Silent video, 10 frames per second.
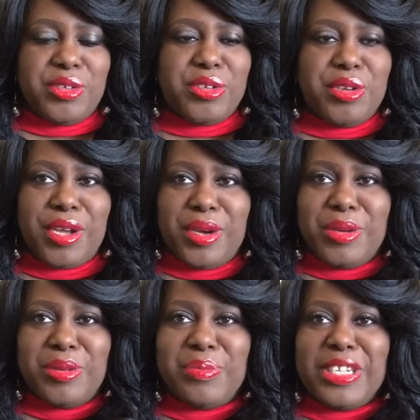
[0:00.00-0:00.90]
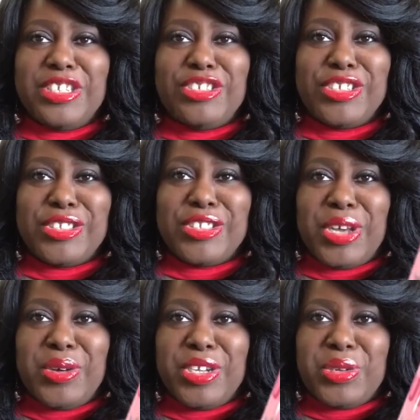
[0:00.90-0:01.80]
you know, but it's just
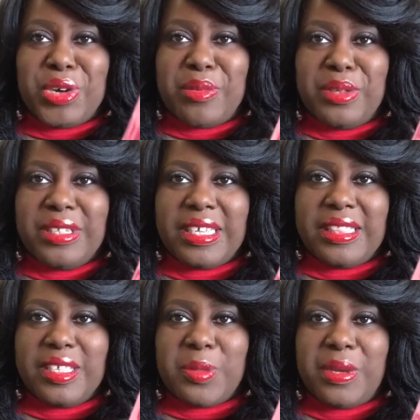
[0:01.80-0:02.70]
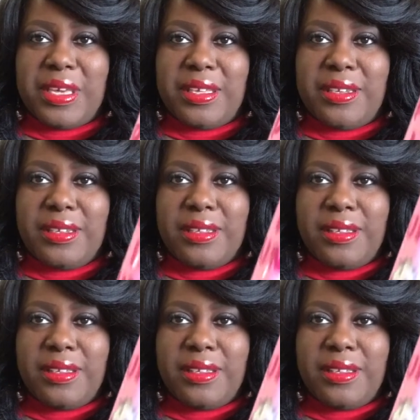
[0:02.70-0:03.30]
so adorable. Look at this pen.